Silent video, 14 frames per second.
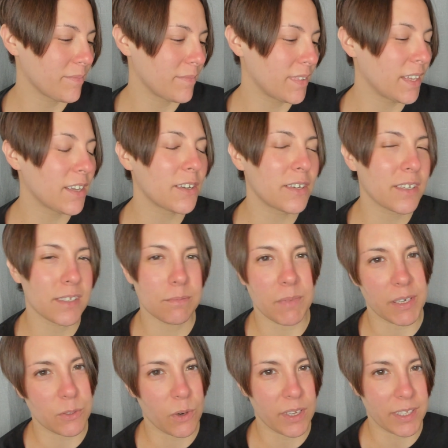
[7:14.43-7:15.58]
Thank goodness my
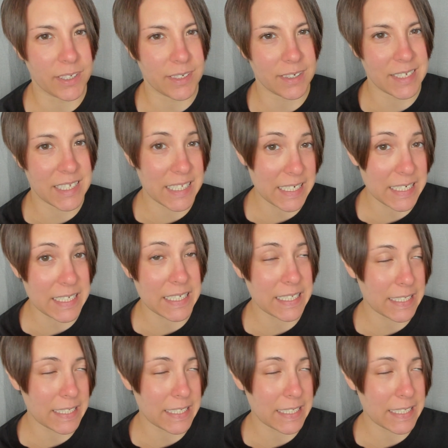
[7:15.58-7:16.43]
toilet is in an